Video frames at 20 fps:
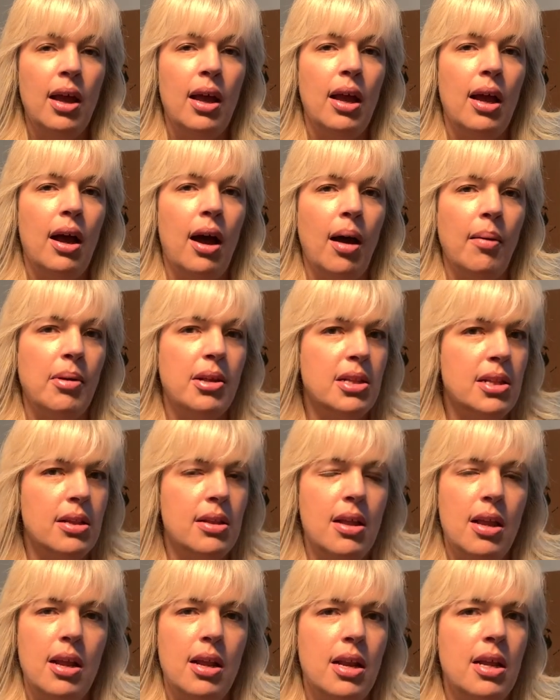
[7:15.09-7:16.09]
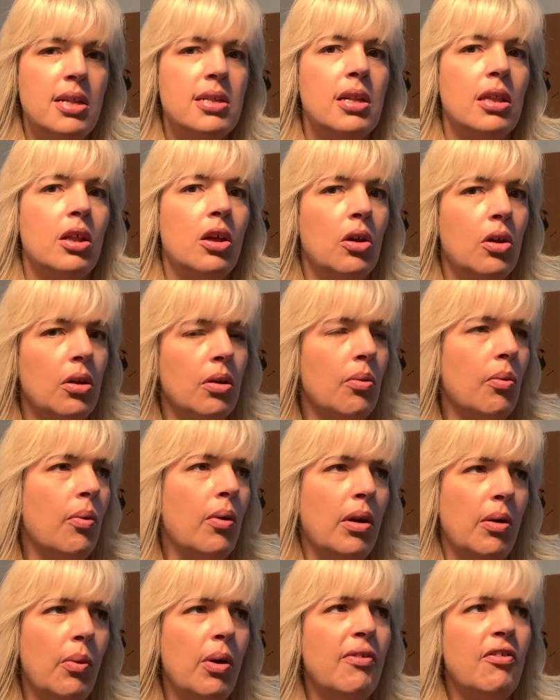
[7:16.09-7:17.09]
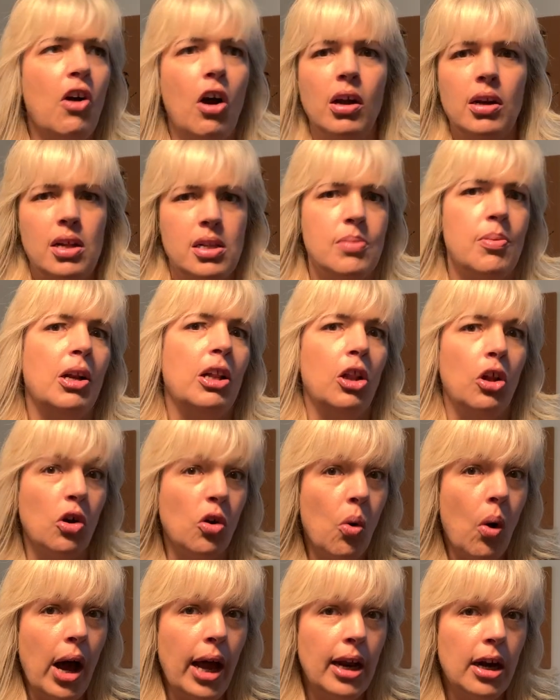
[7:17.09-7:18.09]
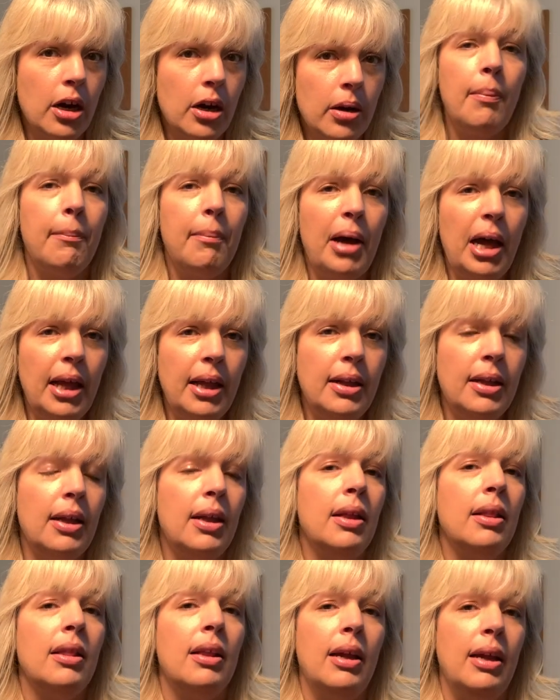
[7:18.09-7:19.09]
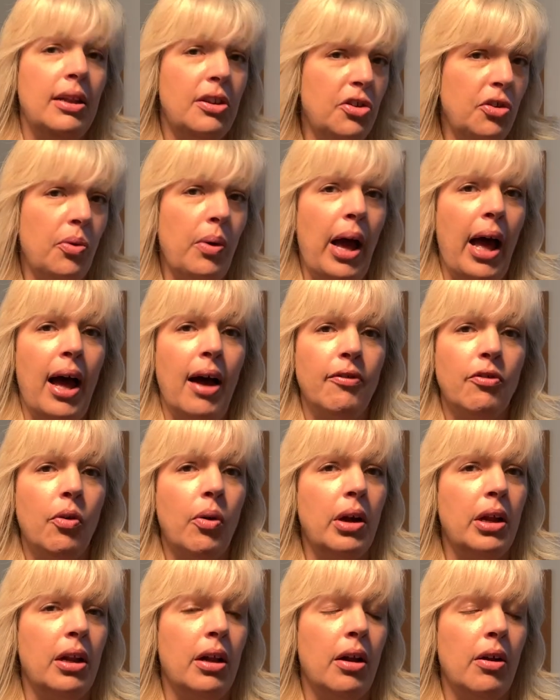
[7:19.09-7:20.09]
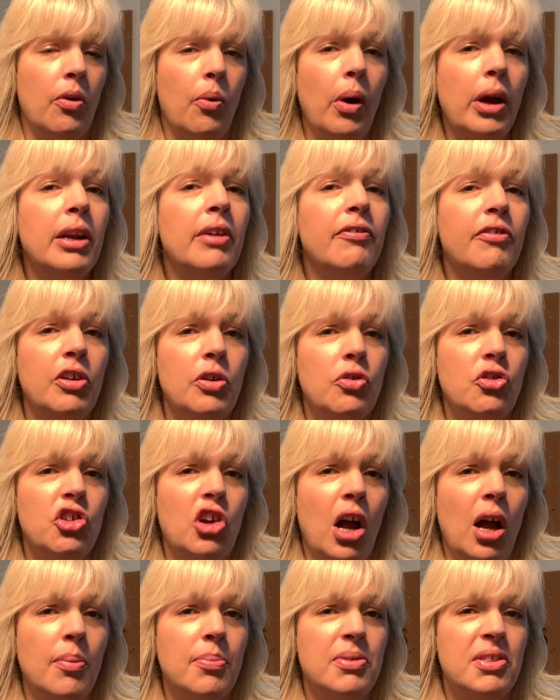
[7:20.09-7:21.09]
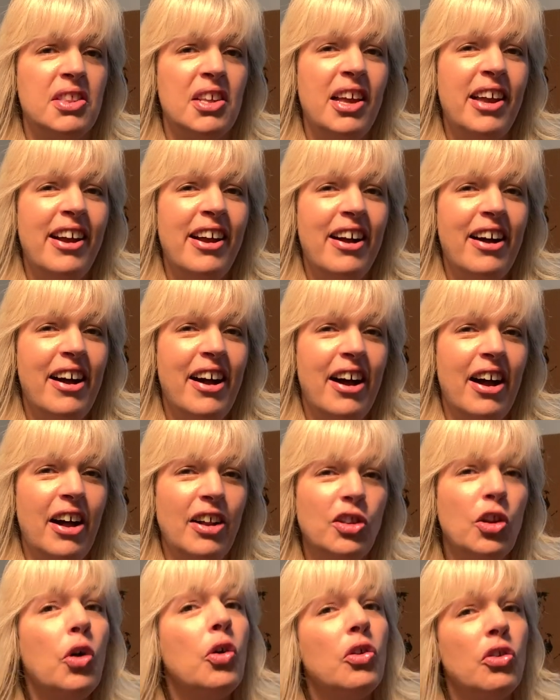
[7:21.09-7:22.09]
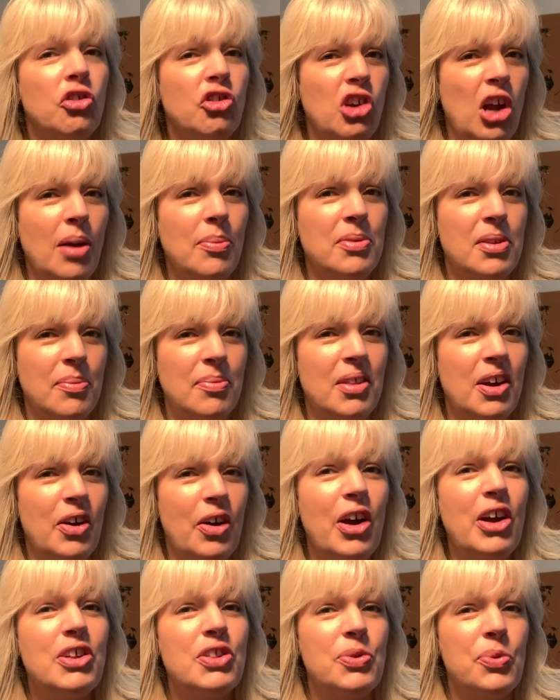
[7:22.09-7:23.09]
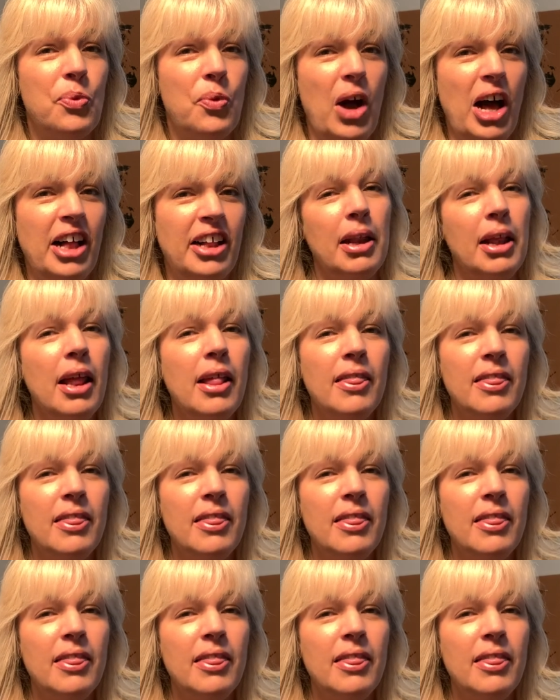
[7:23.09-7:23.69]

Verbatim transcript: Um, it, it is a little, when we've gone, it's been a little quieter, but they do have quite, quite a few shops uh, local shops up there as well.